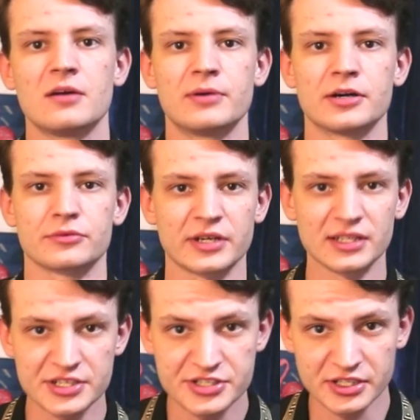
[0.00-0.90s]
but
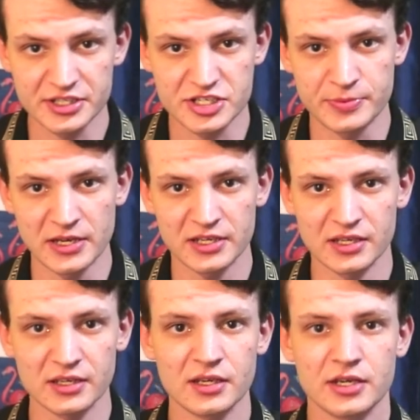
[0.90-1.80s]
realistically
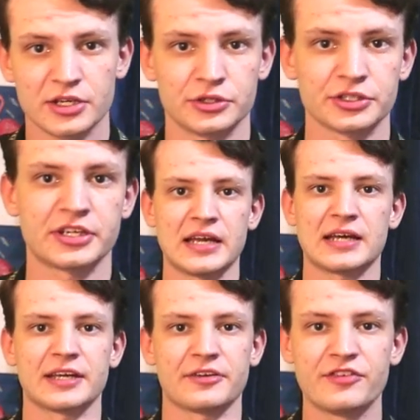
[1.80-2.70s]
speaking, you're looking
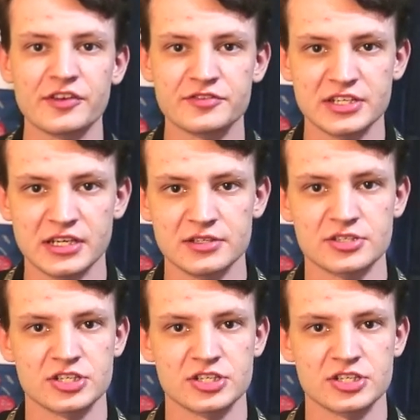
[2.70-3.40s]
at like 15